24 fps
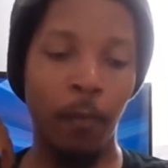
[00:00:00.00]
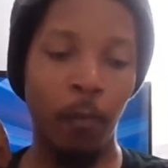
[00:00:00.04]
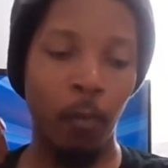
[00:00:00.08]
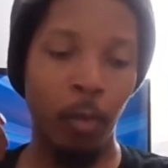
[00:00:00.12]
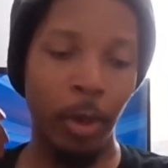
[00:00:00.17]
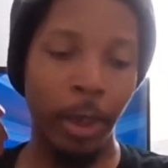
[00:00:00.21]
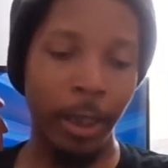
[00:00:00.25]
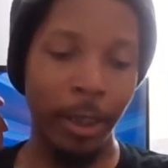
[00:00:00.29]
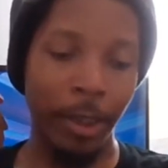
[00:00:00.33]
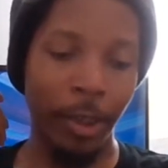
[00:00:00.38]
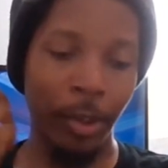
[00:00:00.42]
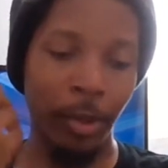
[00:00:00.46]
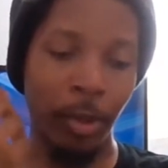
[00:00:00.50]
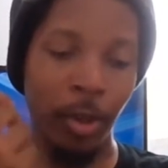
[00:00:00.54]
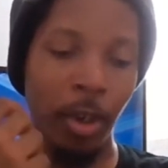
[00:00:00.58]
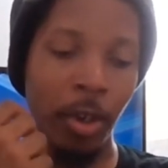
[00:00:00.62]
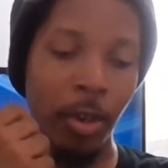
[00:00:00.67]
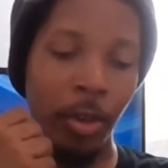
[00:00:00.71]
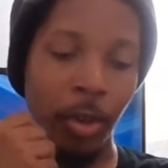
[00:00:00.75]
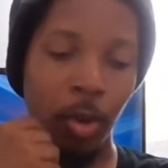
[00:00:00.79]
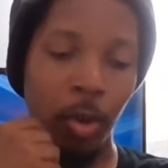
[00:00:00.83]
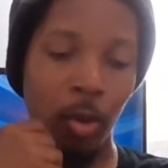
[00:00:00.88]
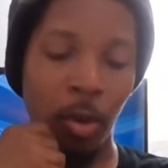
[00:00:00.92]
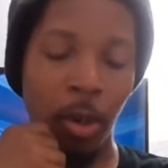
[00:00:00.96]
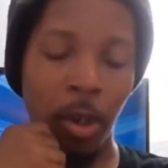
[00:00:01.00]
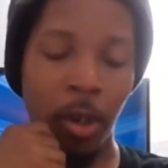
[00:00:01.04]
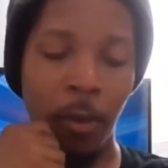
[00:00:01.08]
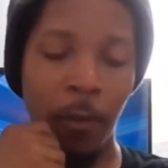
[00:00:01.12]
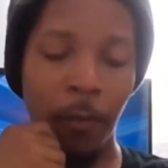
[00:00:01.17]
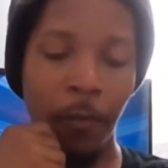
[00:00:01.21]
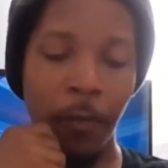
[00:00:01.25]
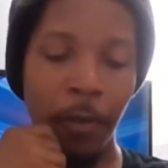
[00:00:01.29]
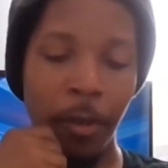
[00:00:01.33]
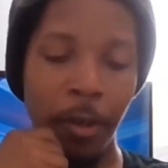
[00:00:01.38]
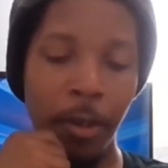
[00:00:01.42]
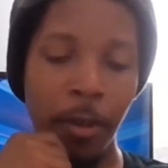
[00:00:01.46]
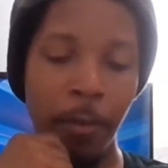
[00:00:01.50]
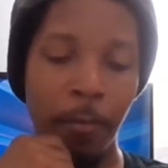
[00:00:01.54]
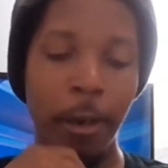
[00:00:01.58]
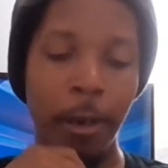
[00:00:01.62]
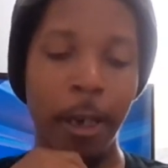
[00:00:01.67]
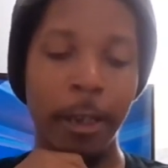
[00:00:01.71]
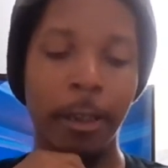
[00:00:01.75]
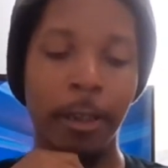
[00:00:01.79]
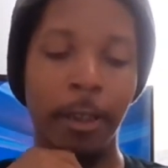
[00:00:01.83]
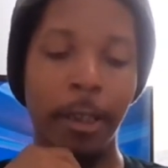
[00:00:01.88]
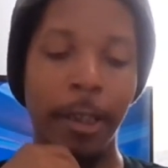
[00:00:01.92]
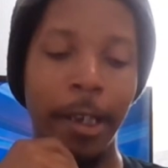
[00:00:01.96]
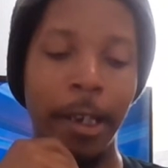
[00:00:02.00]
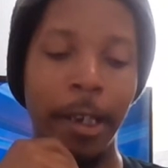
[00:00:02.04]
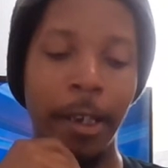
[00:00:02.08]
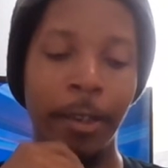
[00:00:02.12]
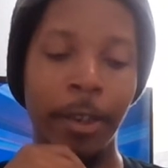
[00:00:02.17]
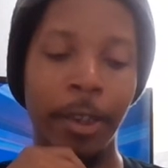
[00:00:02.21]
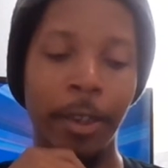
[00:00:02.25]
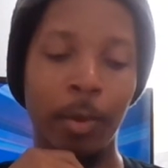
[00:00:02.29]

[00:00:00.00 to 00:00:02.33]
when it starts off, you're practically hearing